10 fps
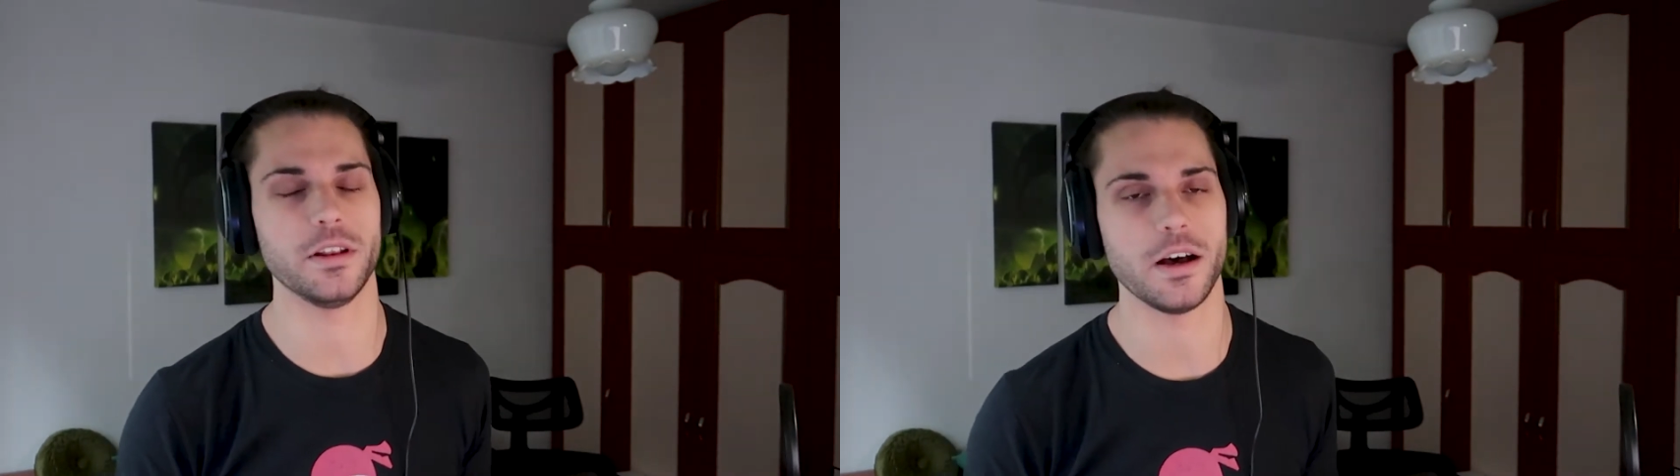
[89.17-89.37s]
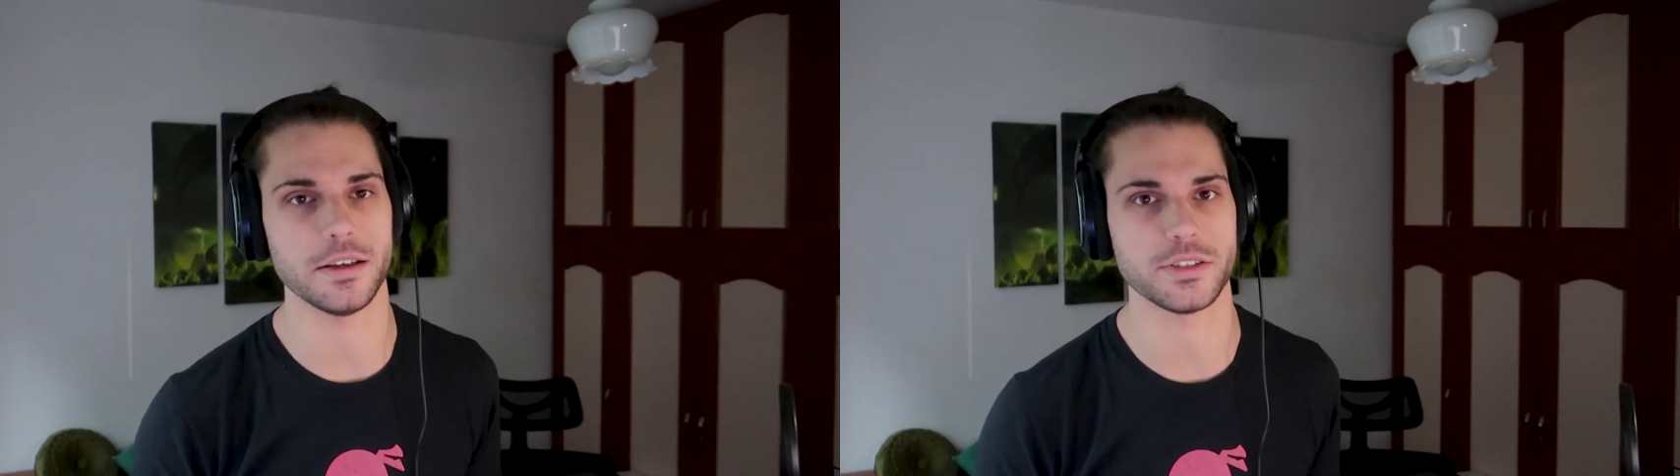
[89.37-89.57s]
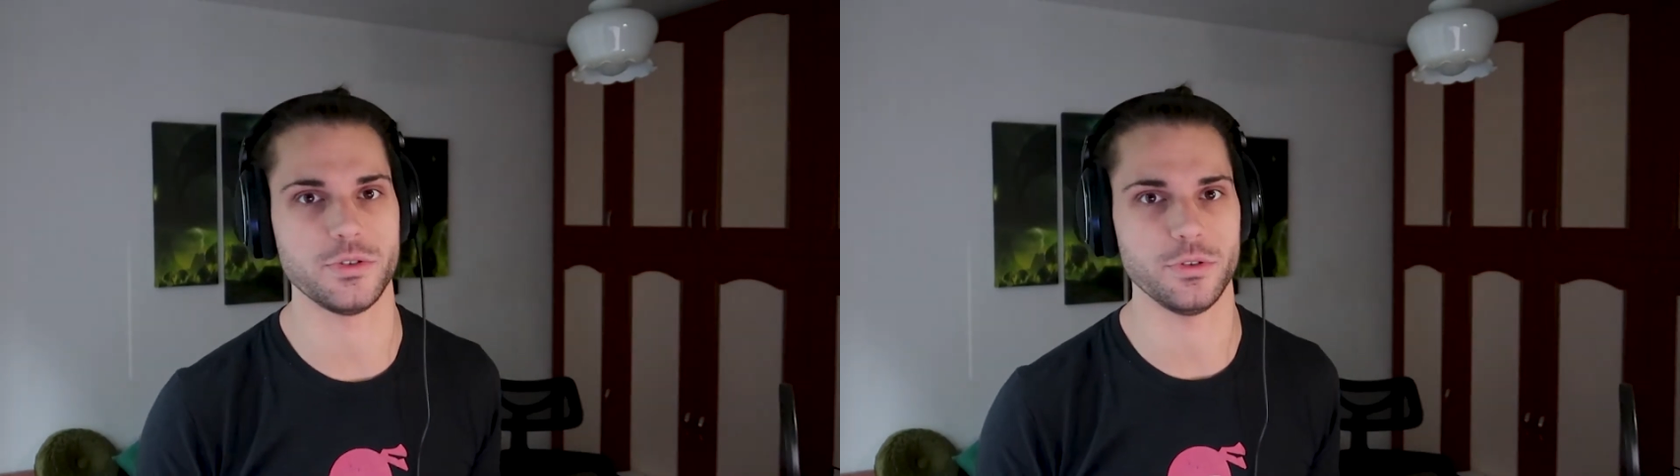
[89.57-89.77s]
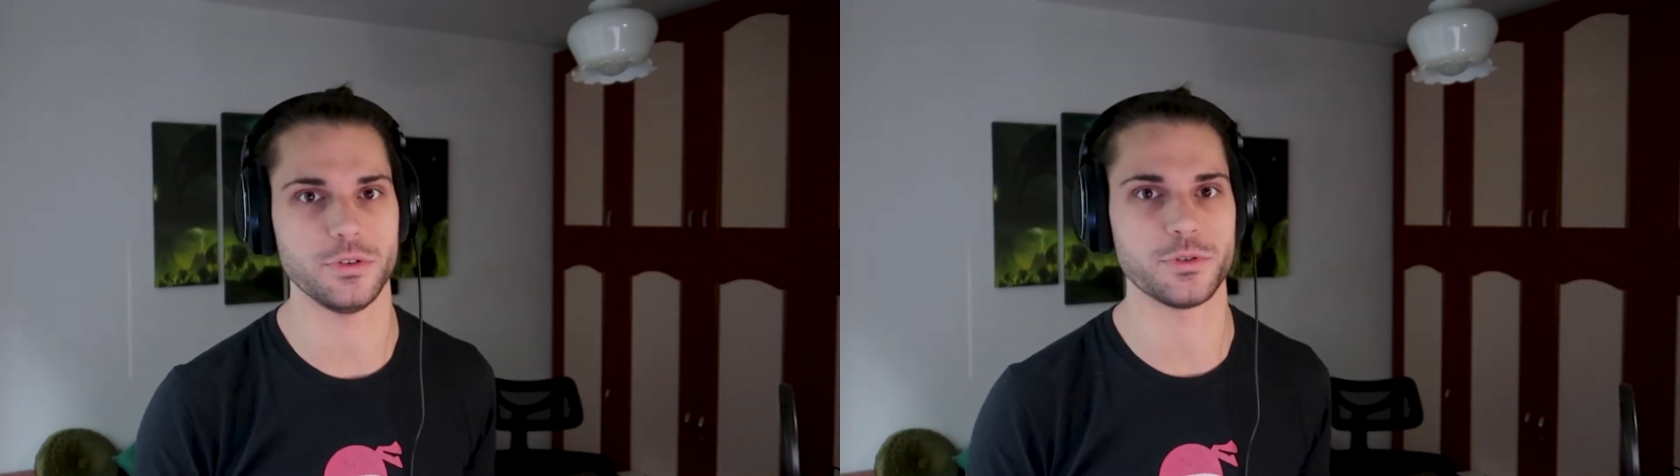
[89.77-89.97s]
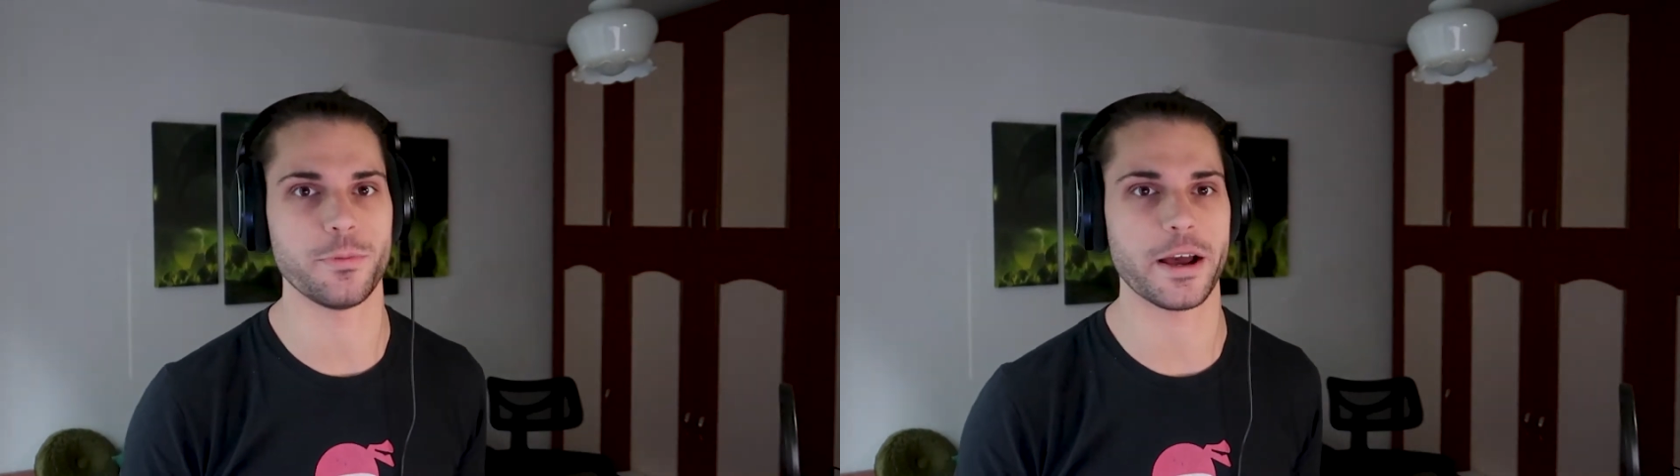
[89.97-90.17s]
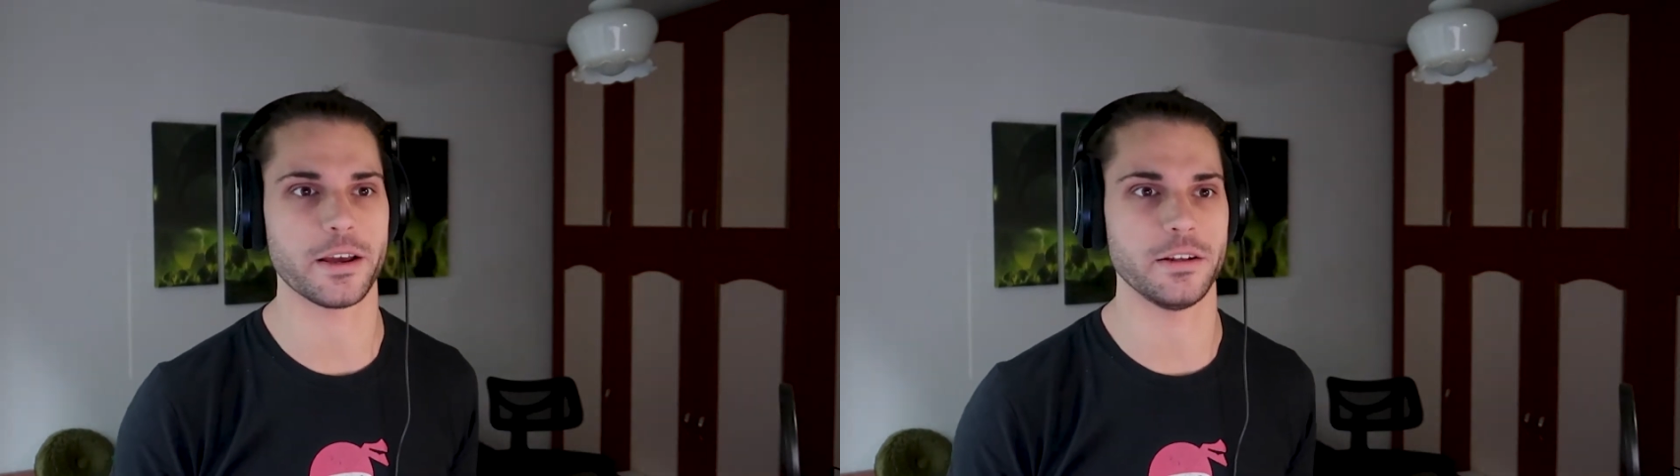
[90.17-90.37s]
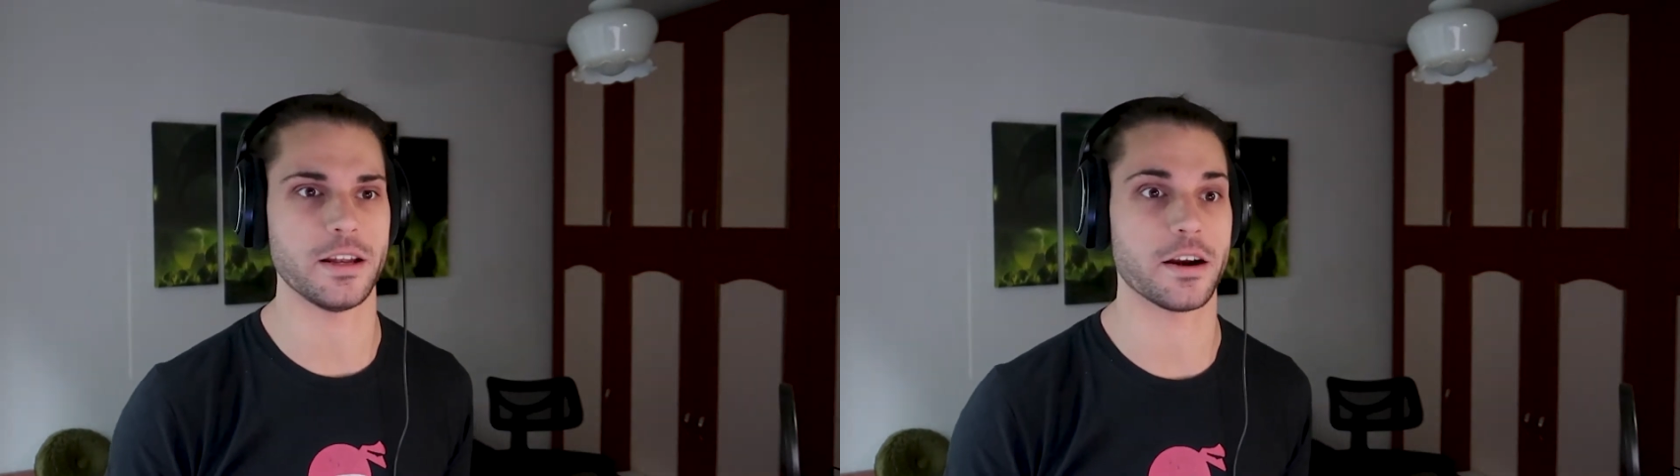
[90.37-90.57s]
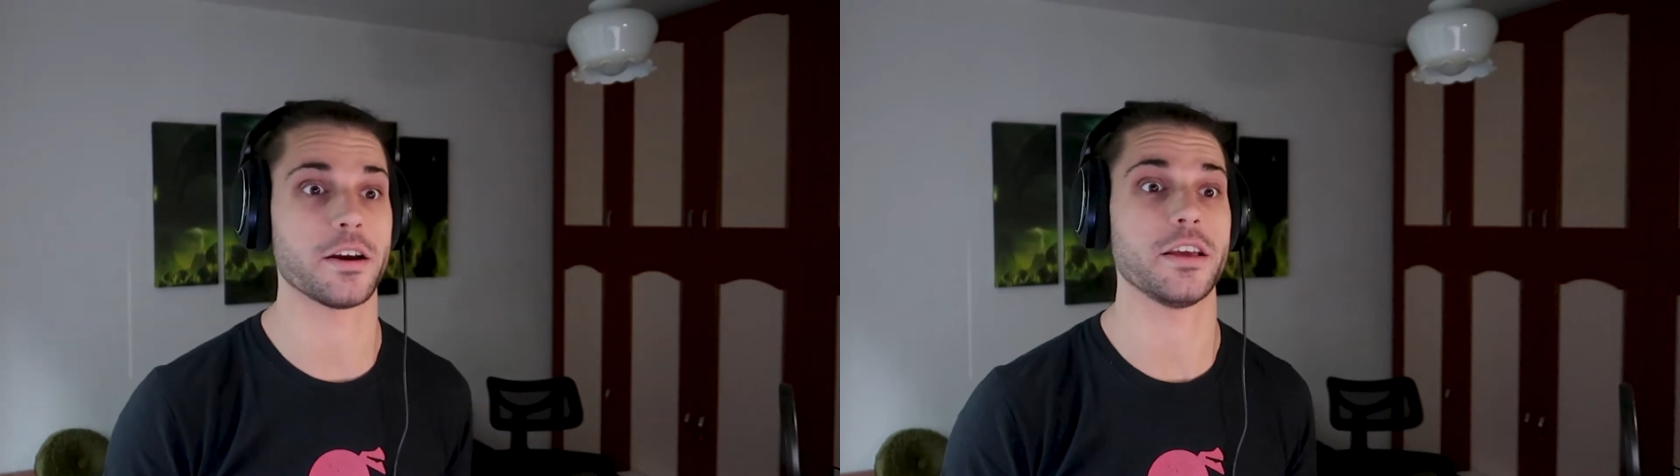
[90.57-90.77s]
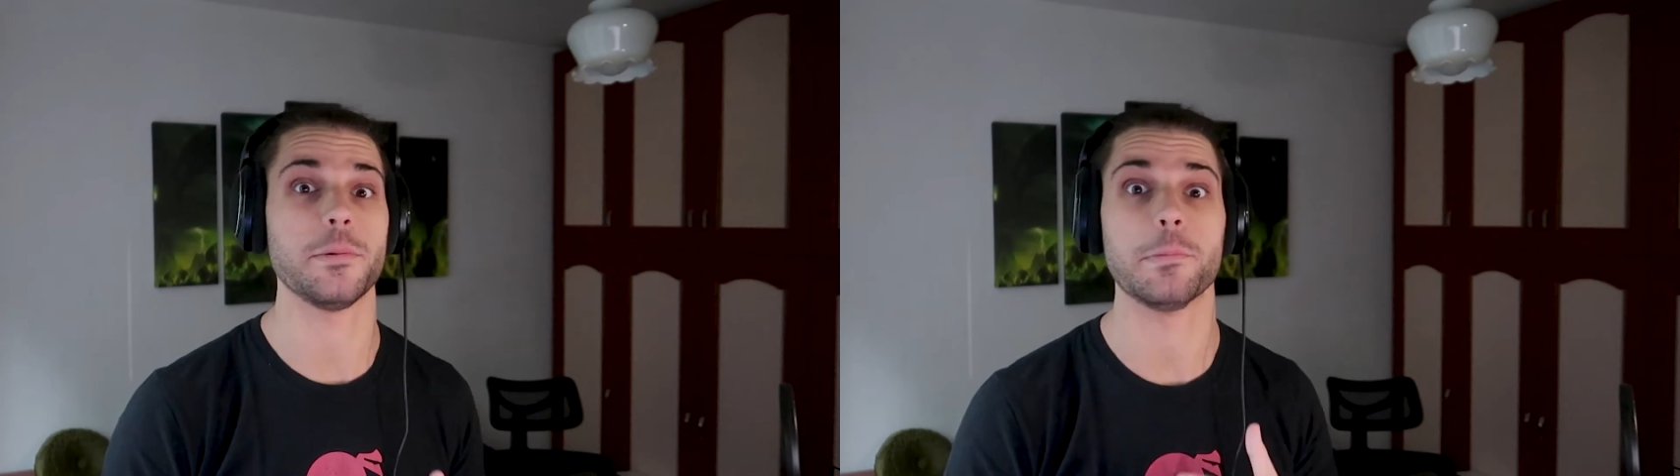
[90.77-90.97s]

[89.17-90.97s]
lost to Drew McIntyre, he